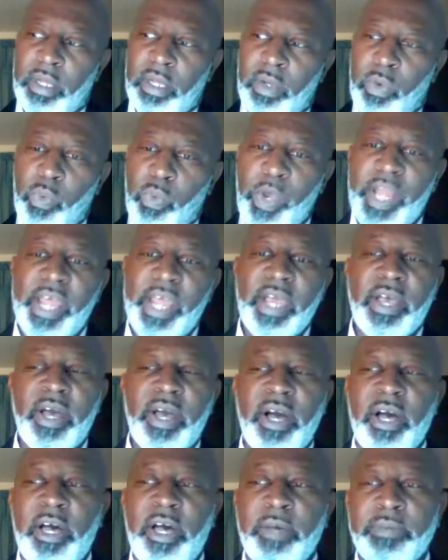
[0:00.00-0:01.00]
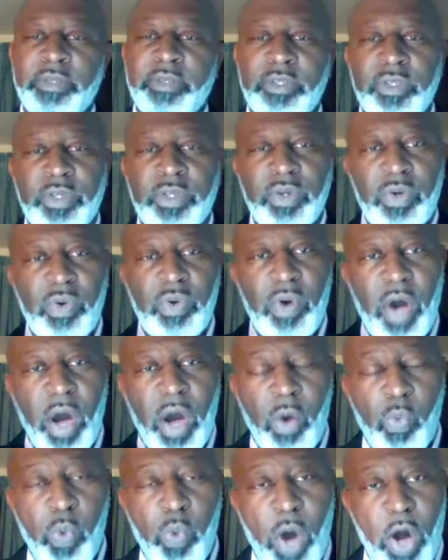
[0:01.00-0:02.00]
when it comes to a
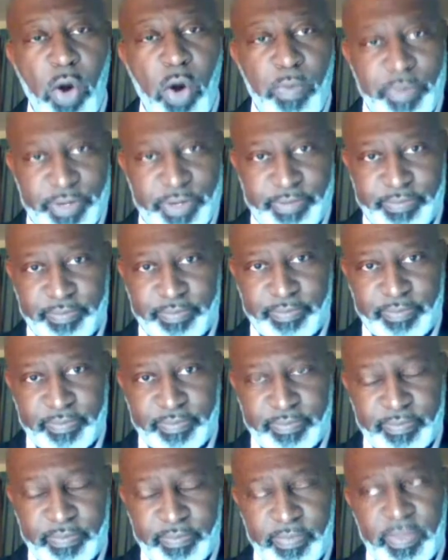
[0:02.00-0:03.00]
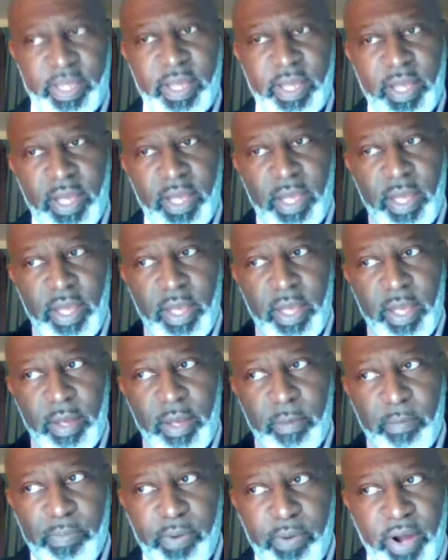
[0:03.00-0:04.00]
woman,
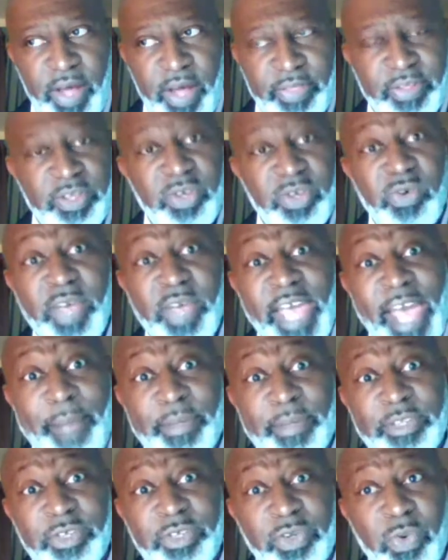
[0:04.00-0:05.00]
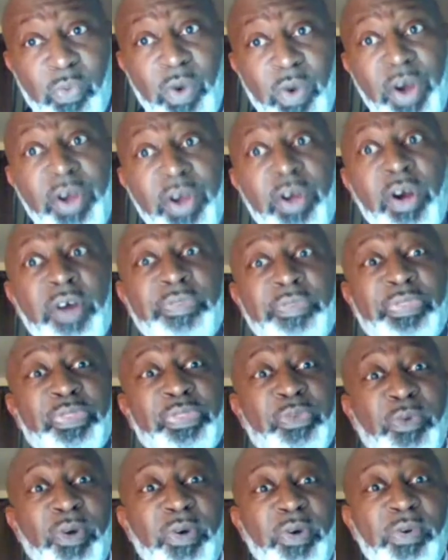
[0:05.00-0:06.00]
brother, you came into the world
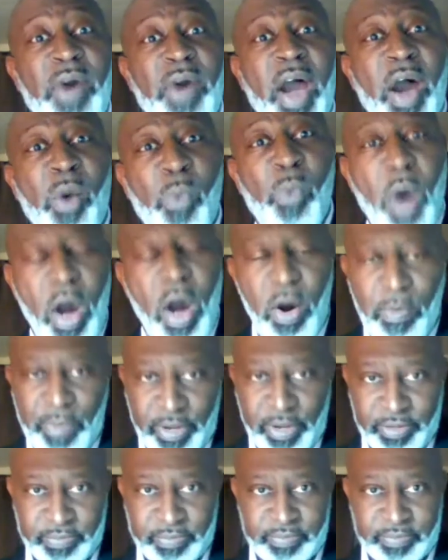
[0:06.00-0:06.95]
through a woman.